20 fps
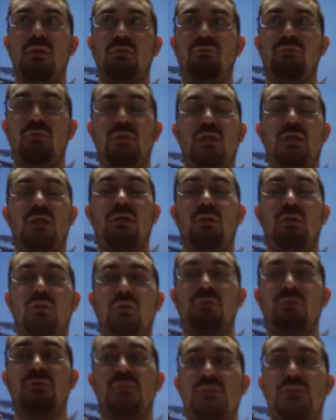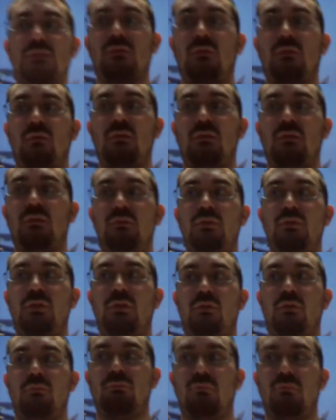if you got a good solid,
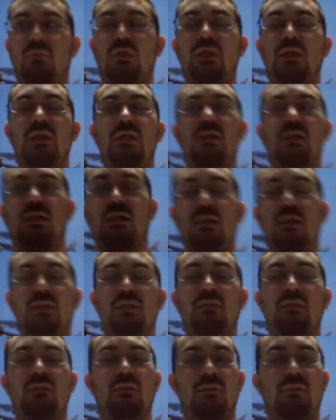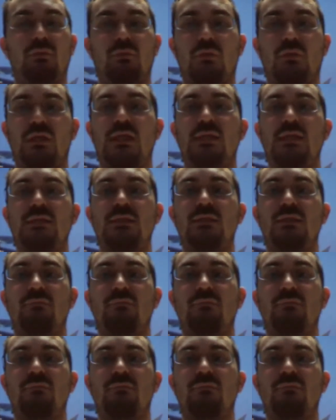light on it, then great.